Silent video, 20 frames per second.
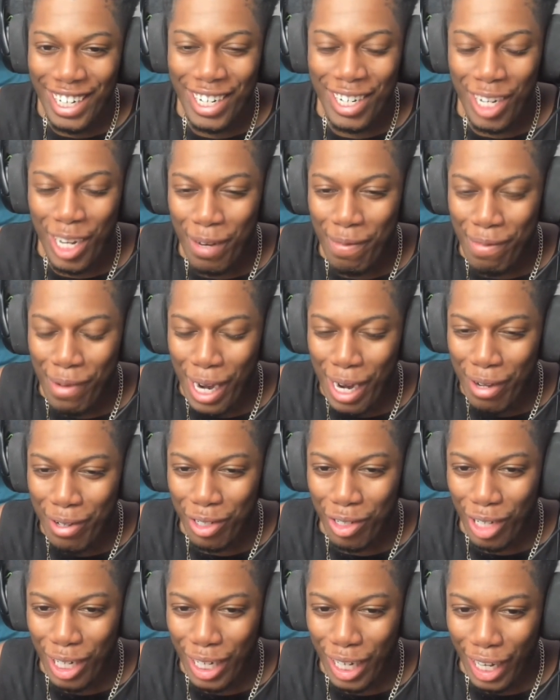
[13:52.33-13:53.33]
like, bro, I was
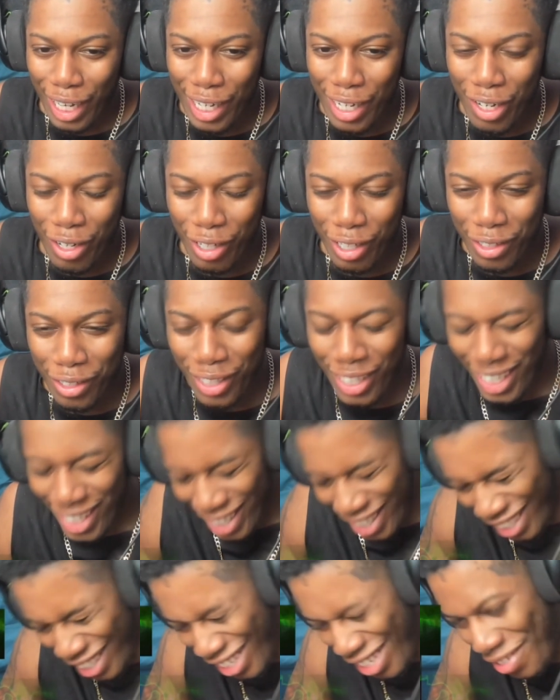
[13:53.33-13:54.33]
trying to kill you.
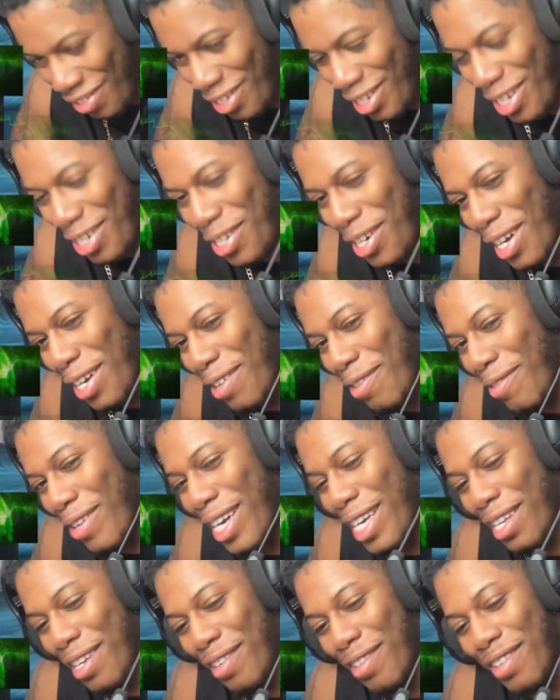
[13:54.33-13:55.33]
I wasn't trying to
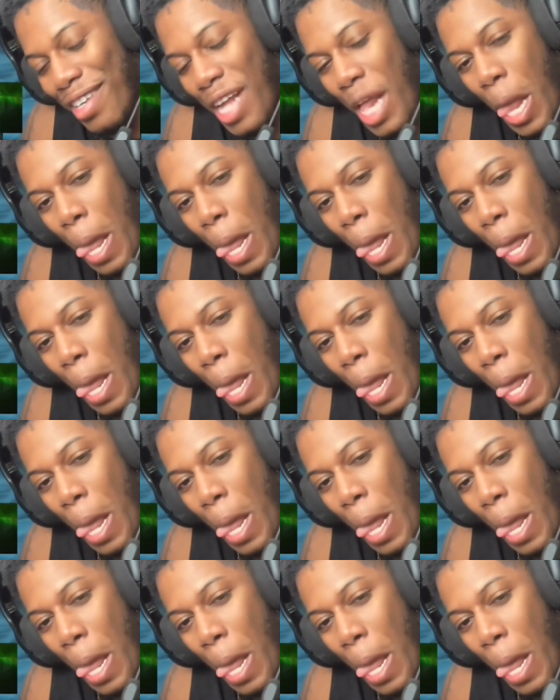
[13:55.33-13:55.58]
wake you.